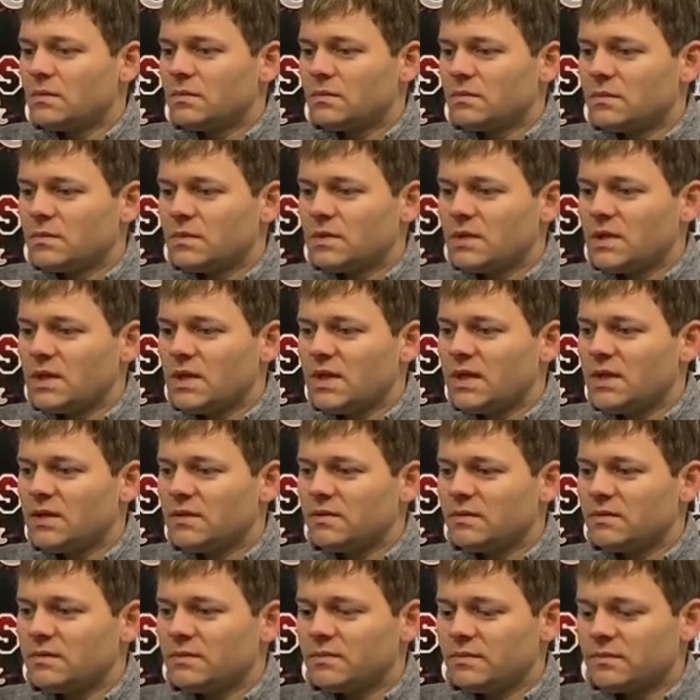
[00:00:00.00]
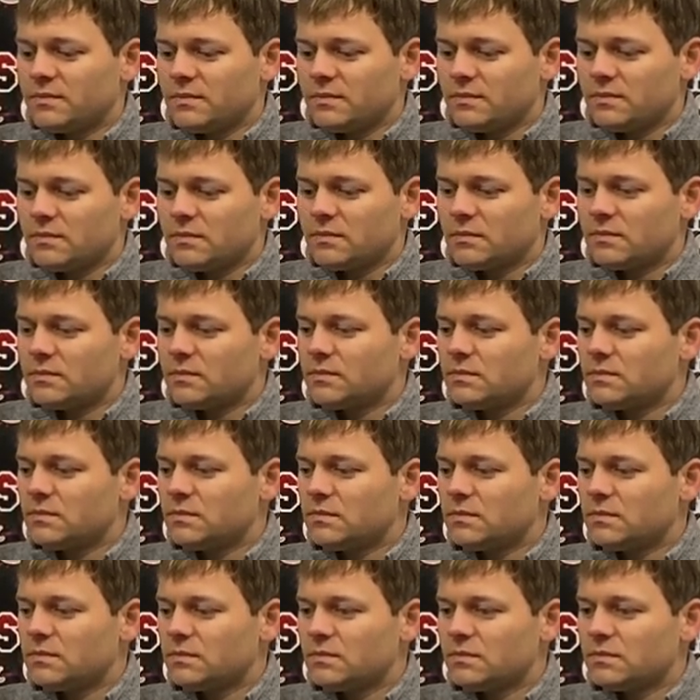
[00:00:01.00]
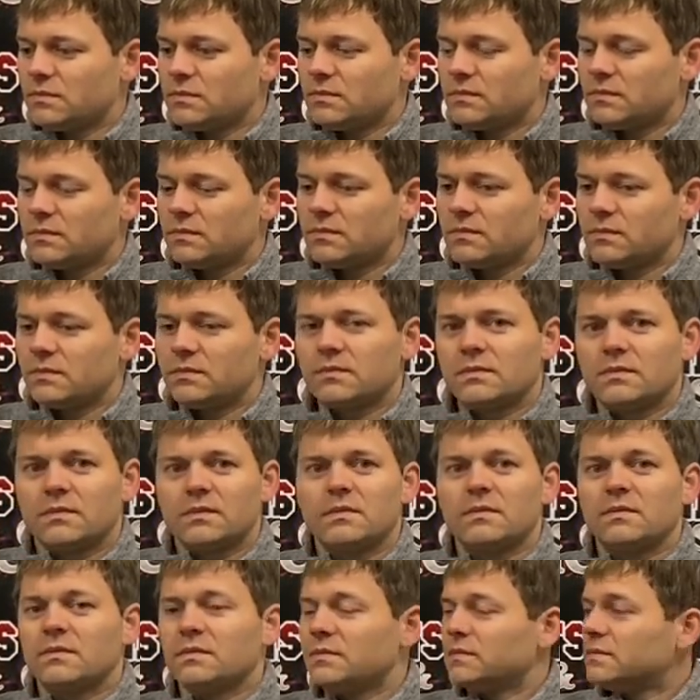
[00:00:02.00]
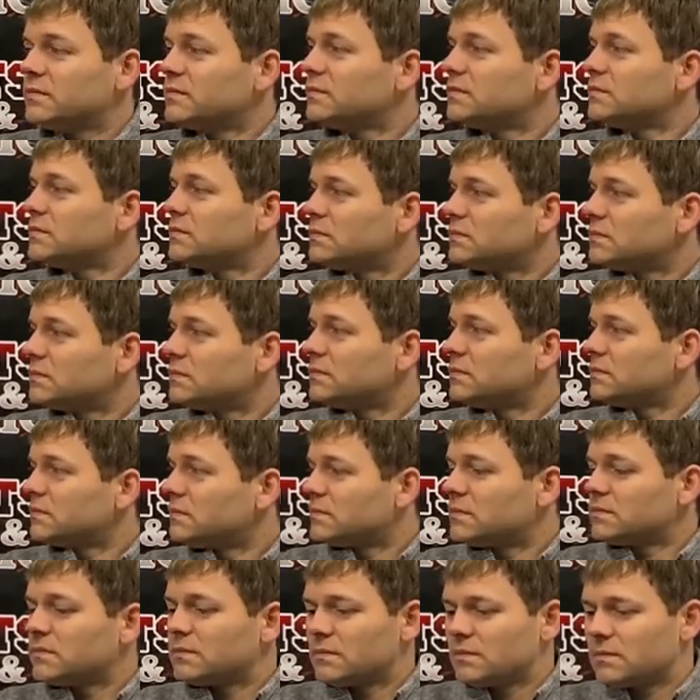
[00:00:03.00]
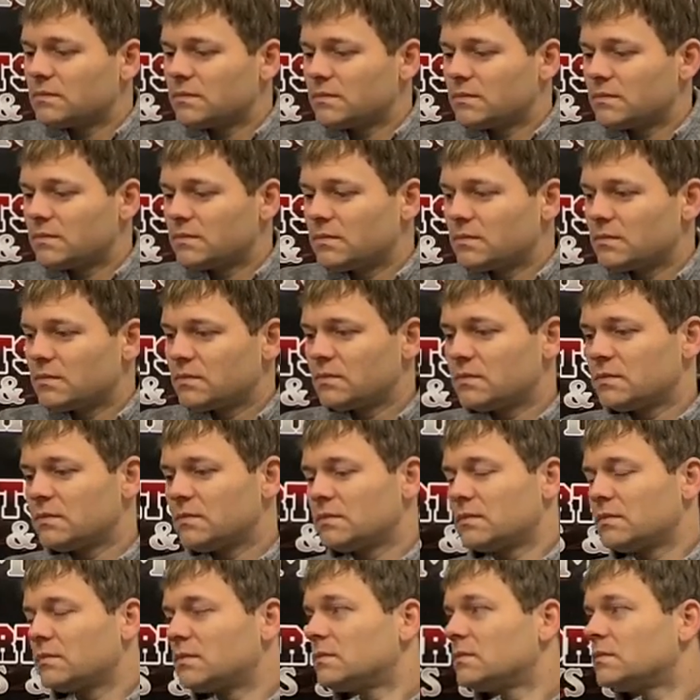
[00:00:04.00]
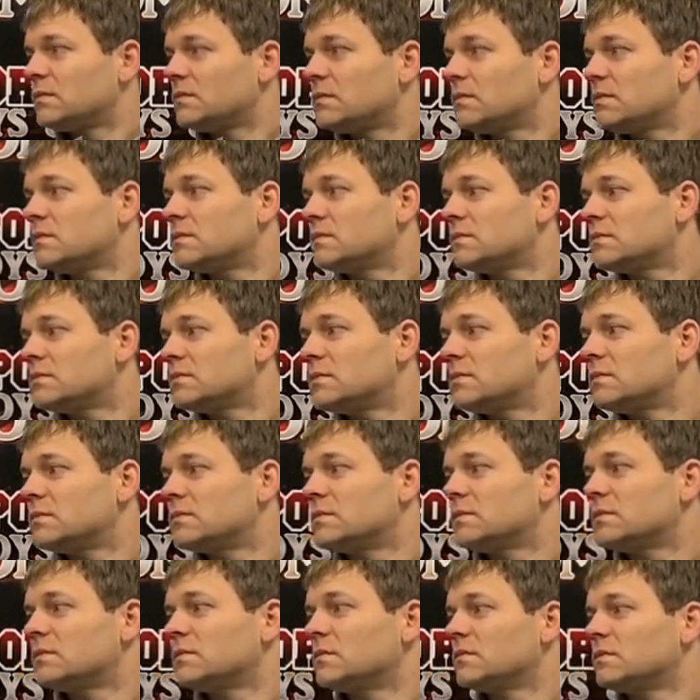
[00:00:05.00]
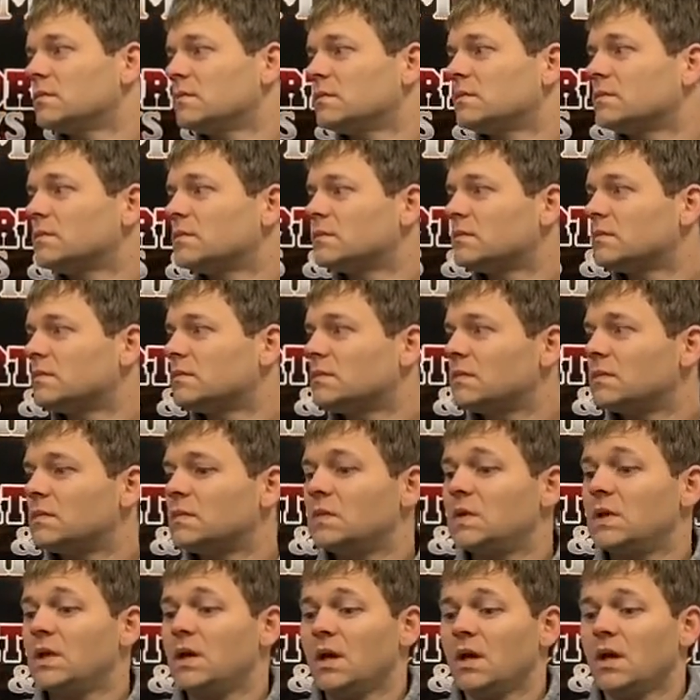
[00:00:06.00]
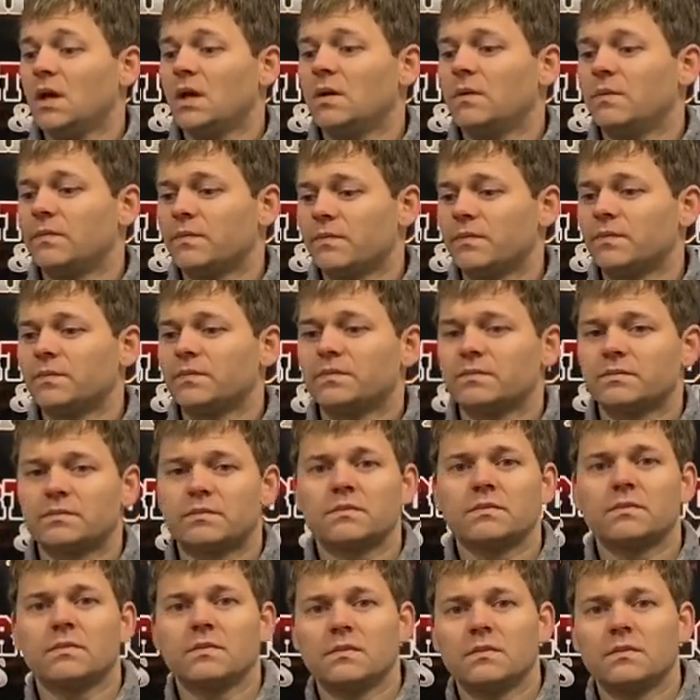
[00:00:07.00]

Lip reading: (not speaking)